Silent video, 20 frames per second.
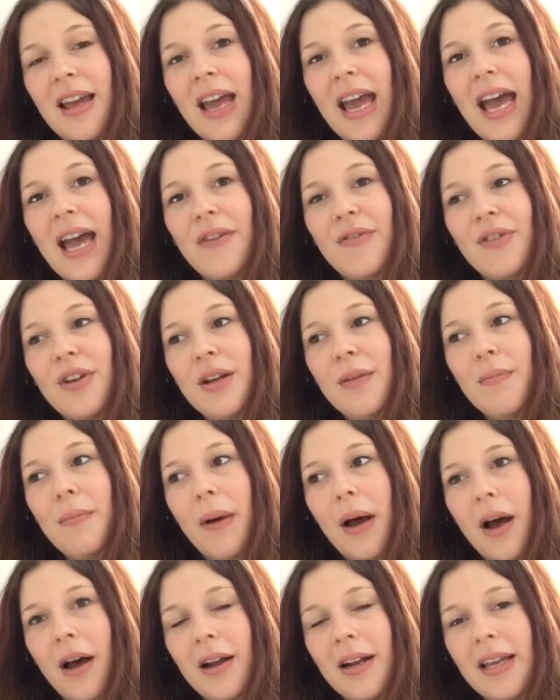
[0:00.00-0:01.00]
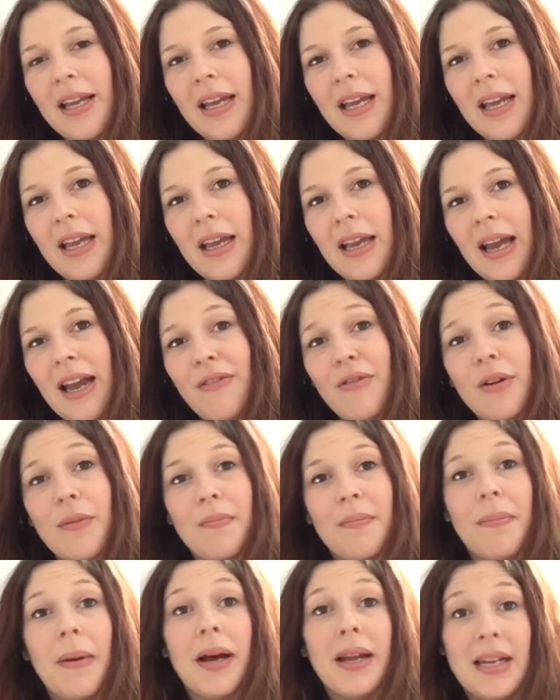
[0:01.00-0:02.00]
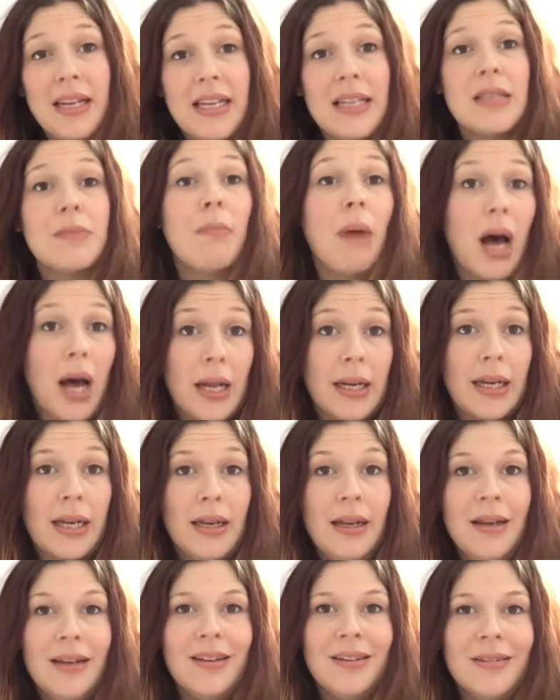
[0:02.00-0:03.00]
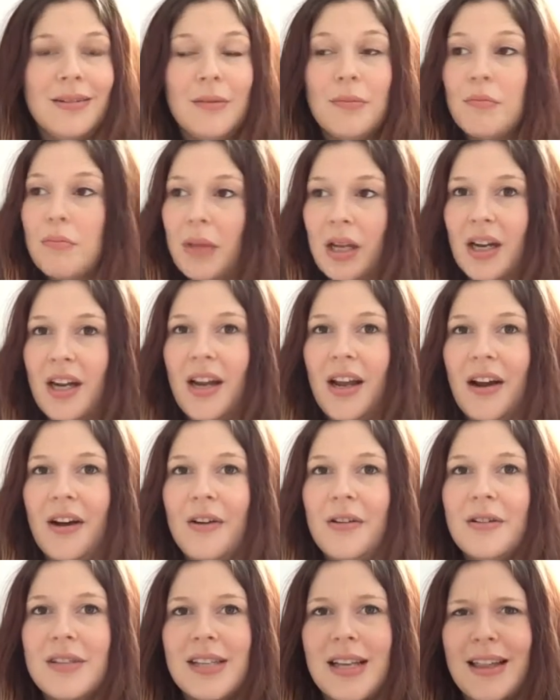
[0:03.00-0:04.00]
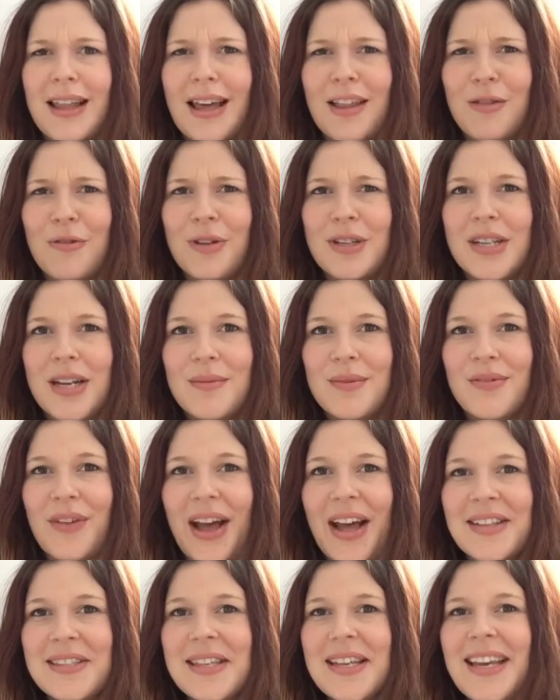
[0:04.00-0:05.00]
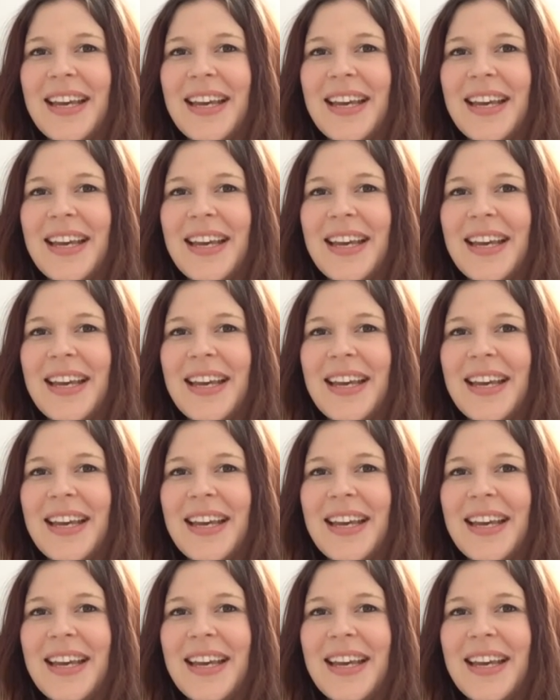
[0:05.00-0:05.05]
Everybody's body, there you go, say that 3 times fast,